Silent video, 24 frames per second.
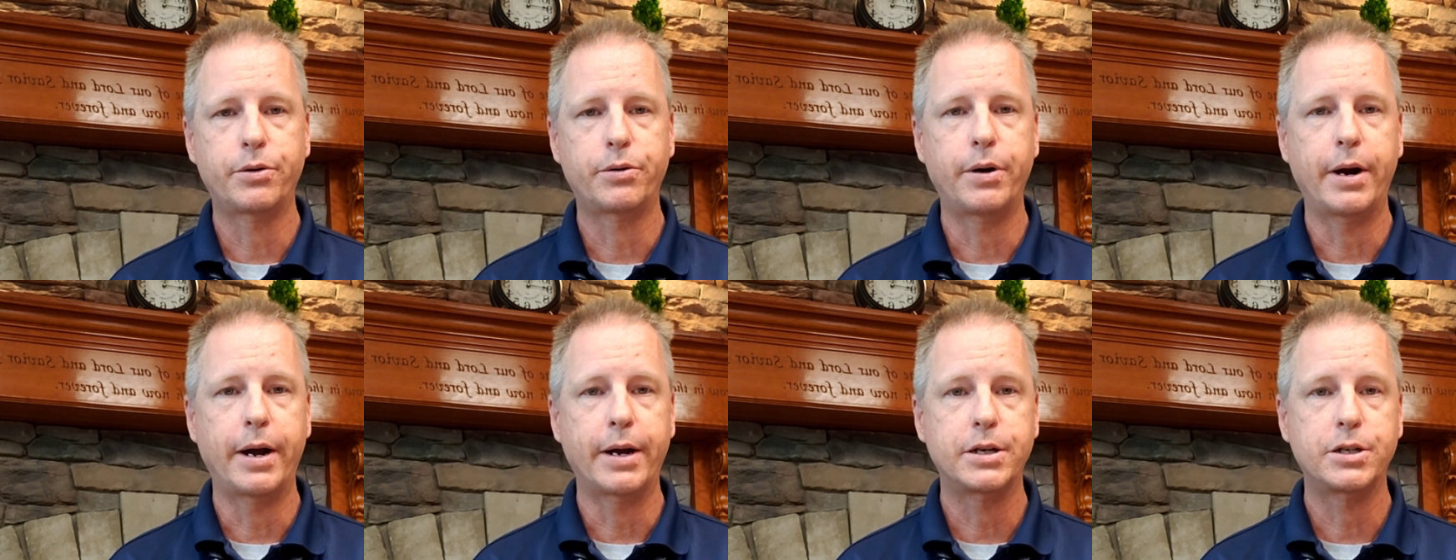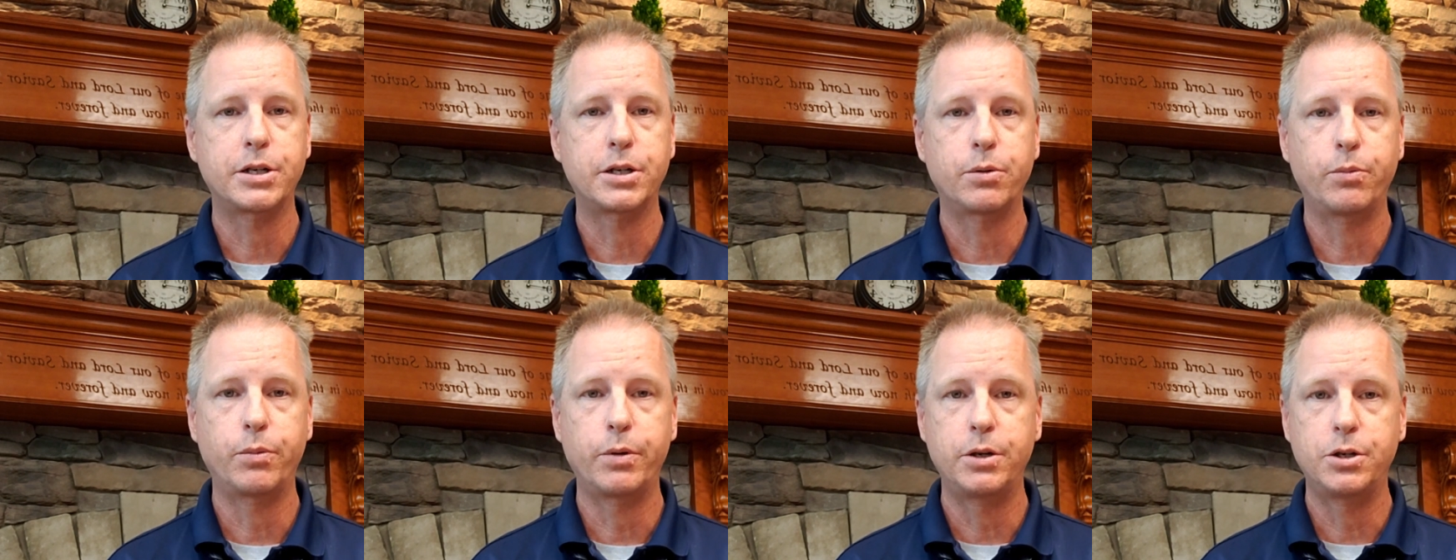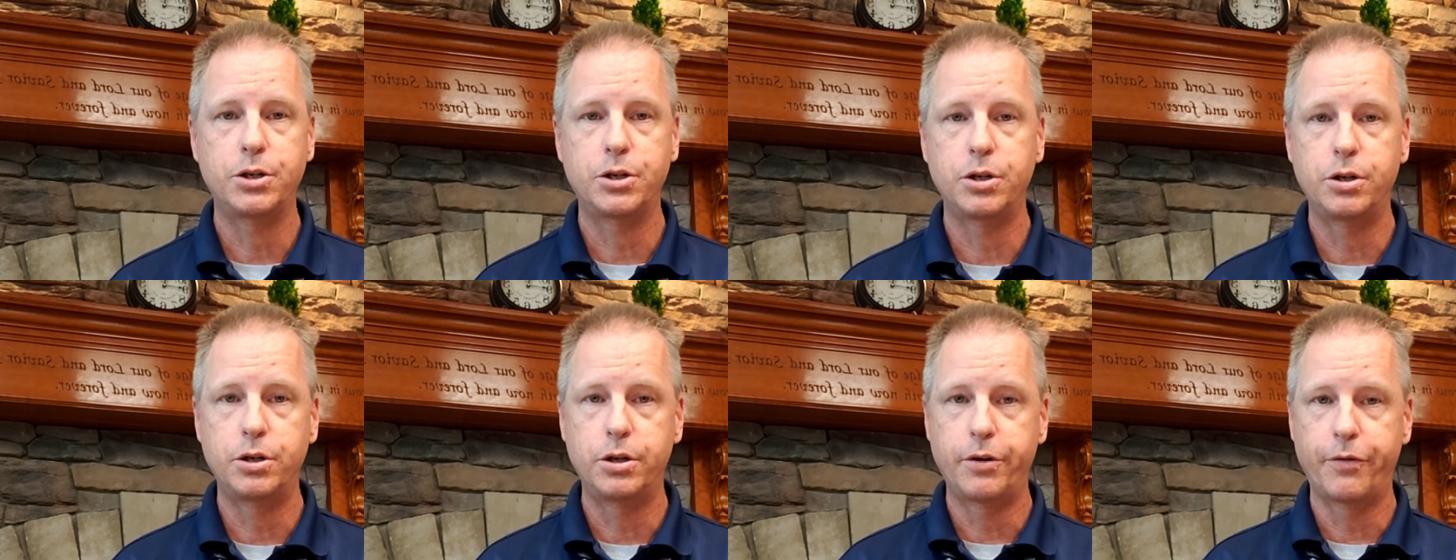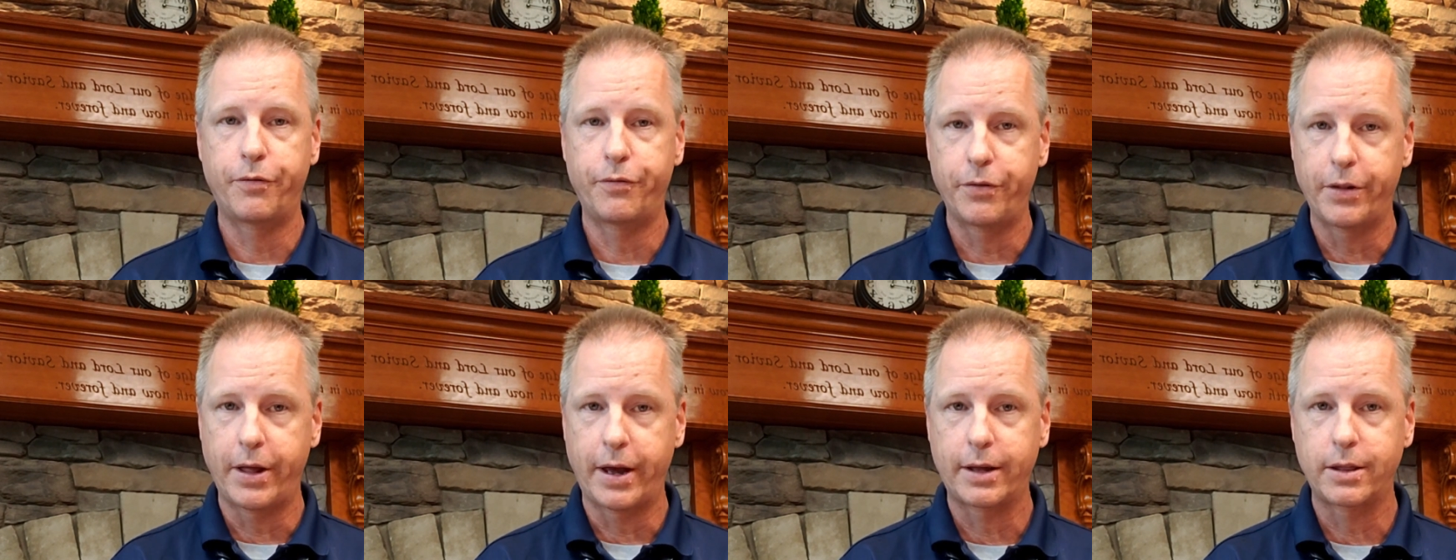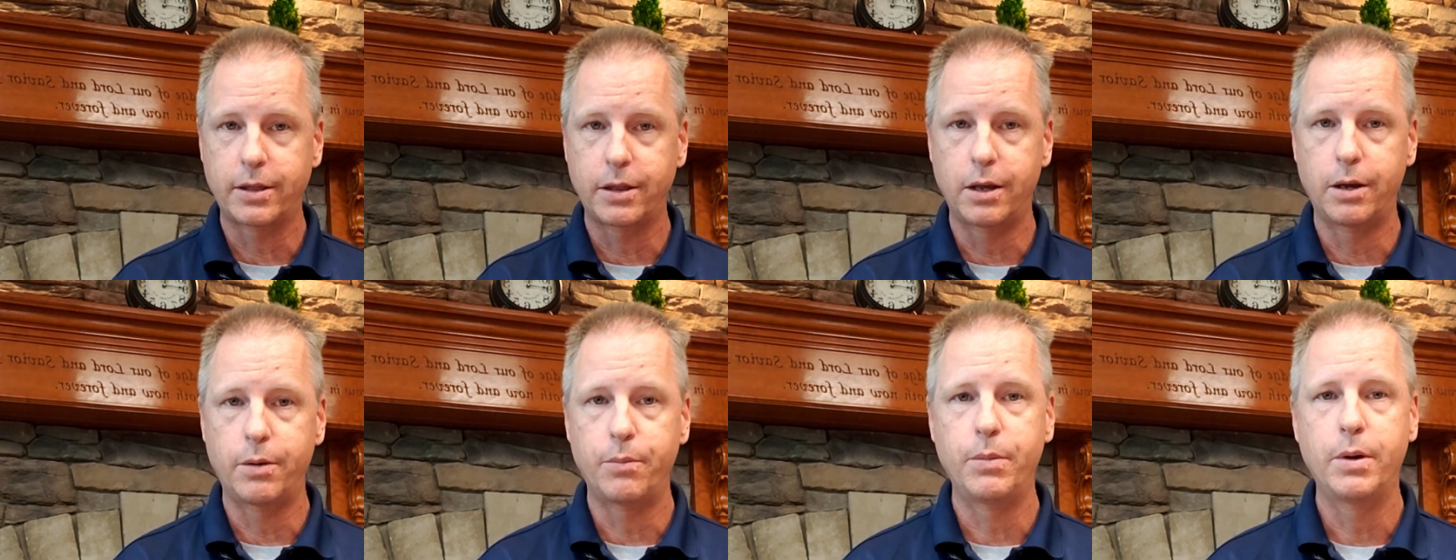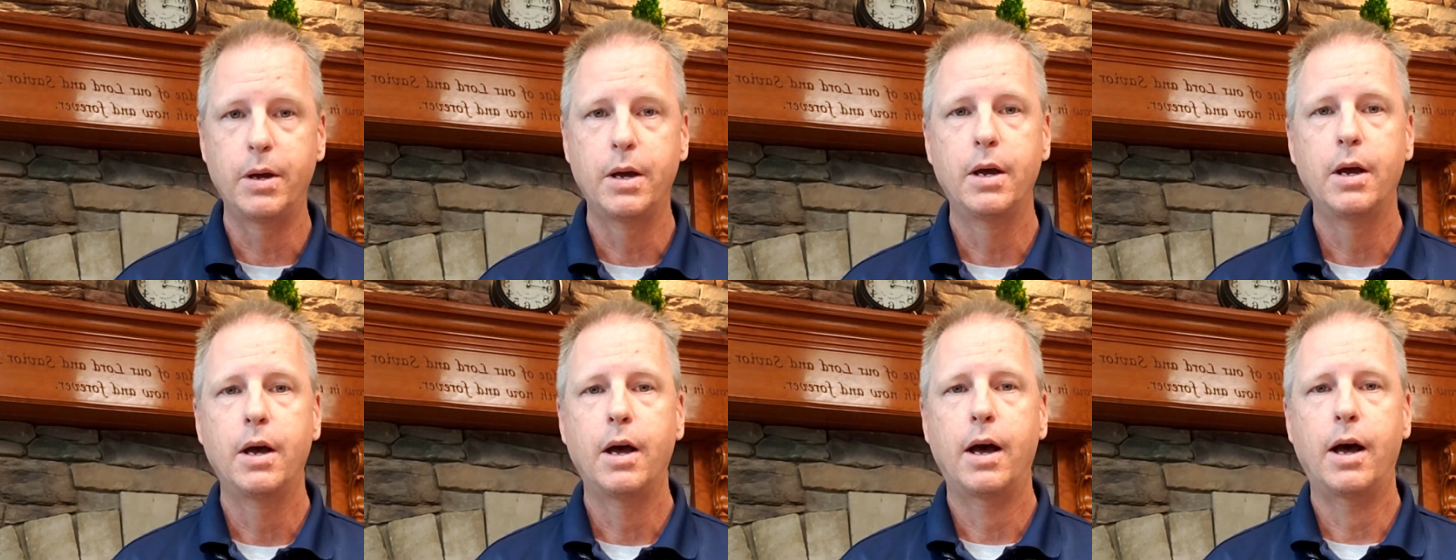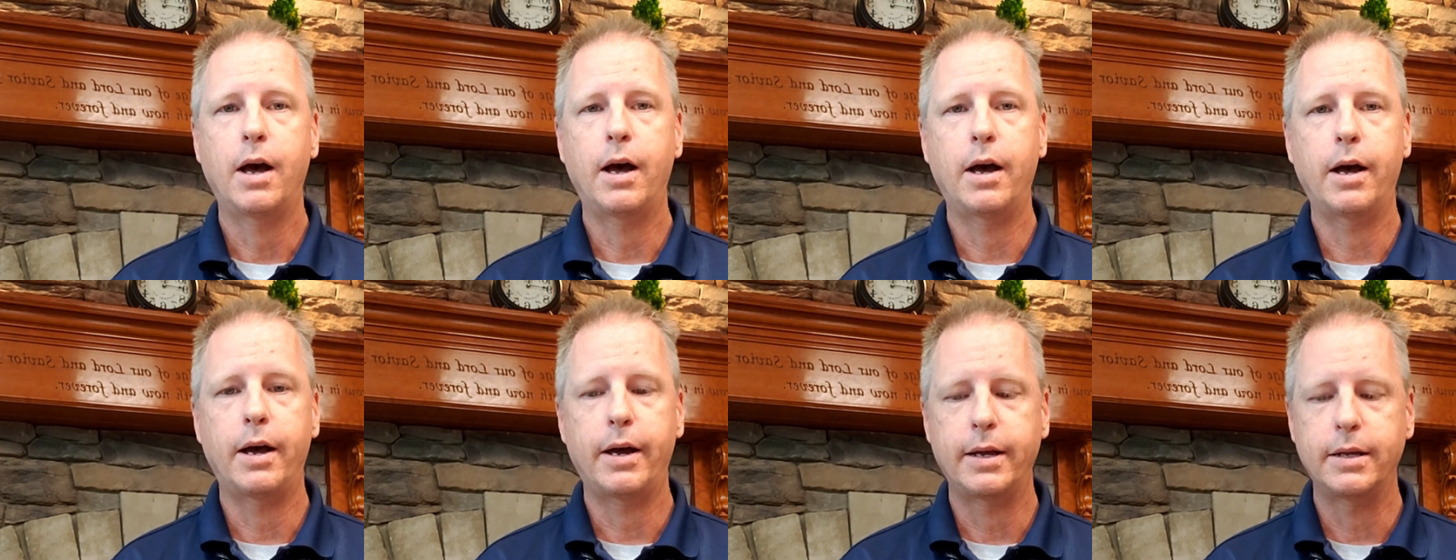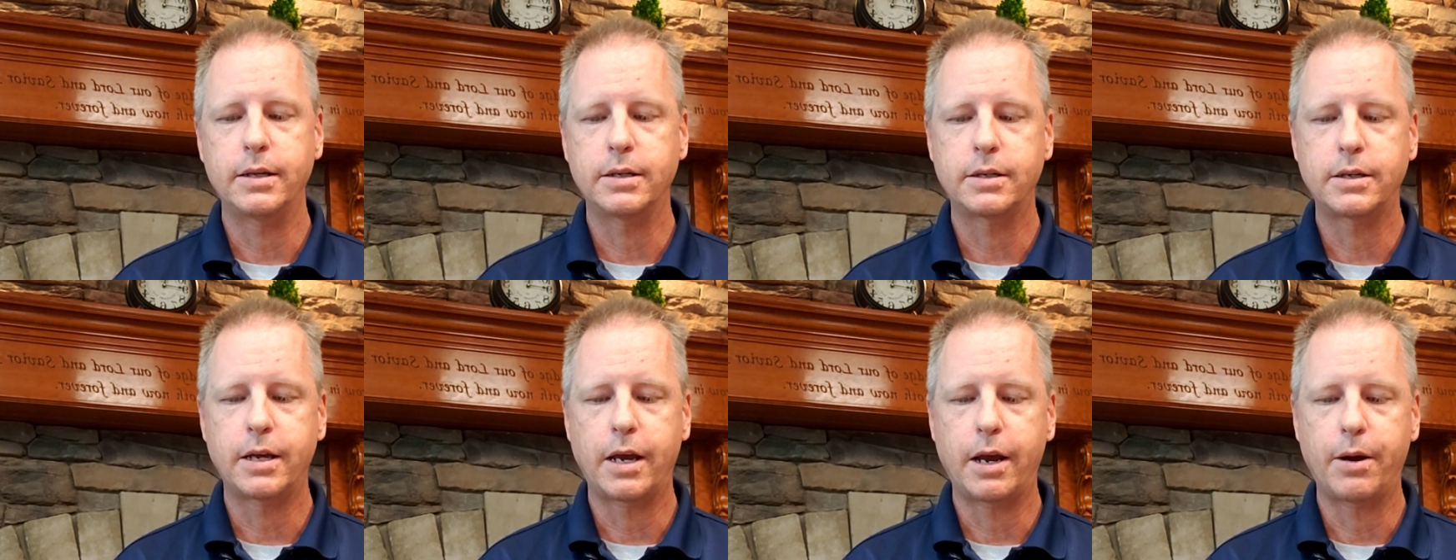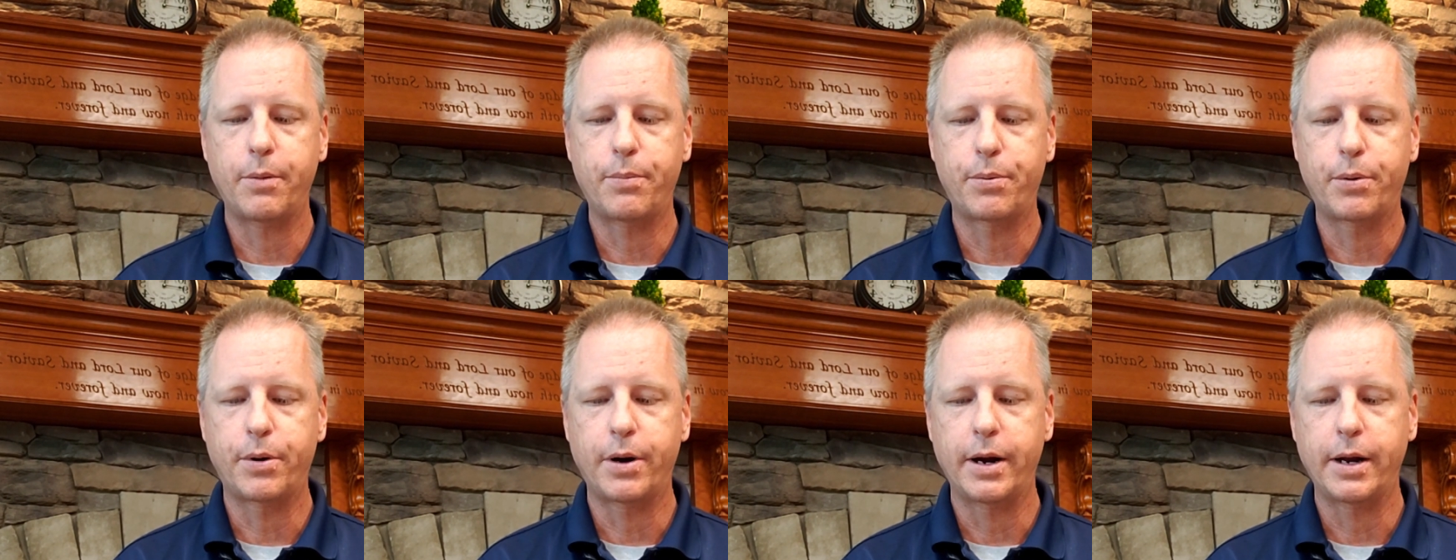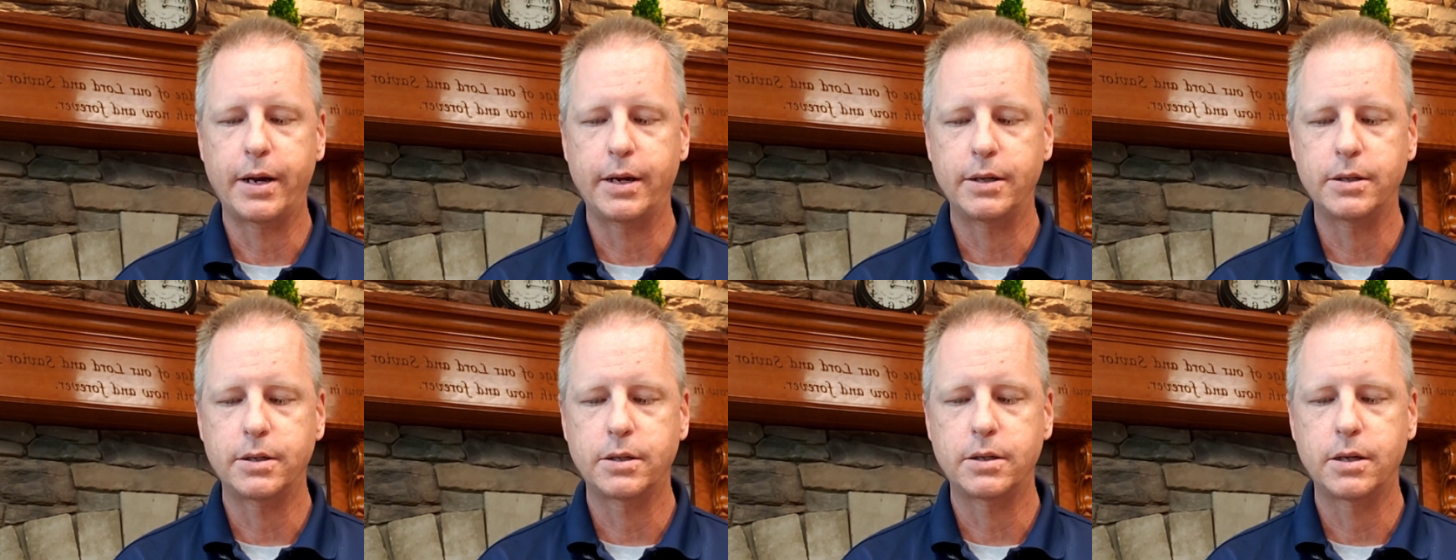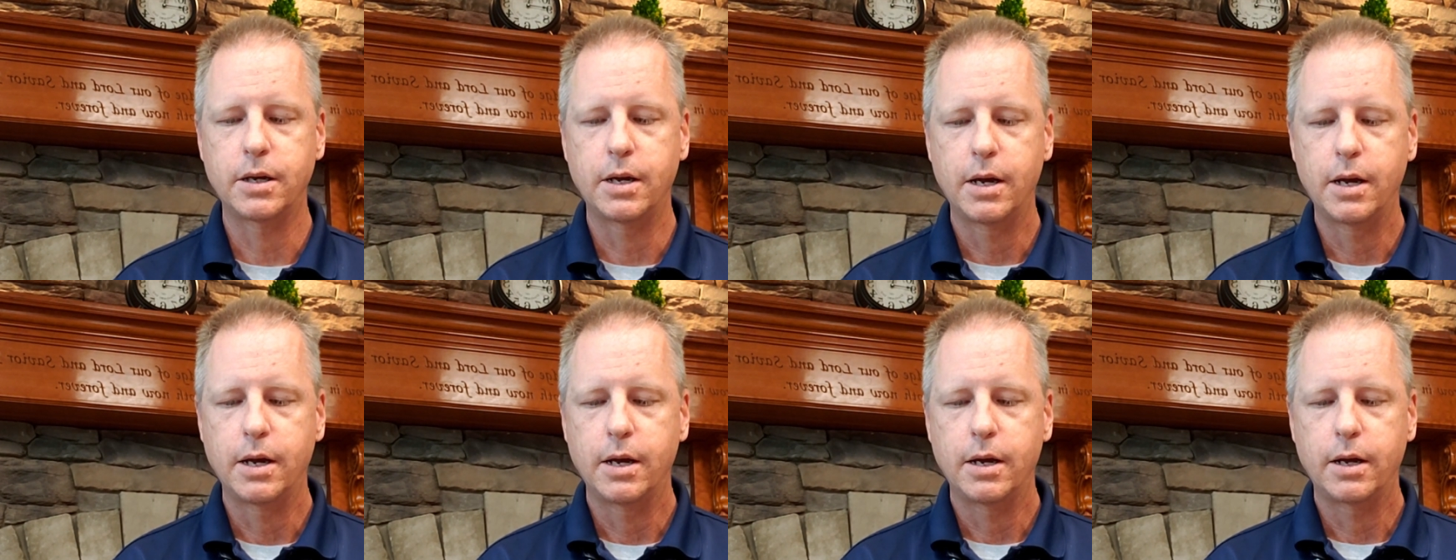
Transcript: direction, we should deflect them and say, praise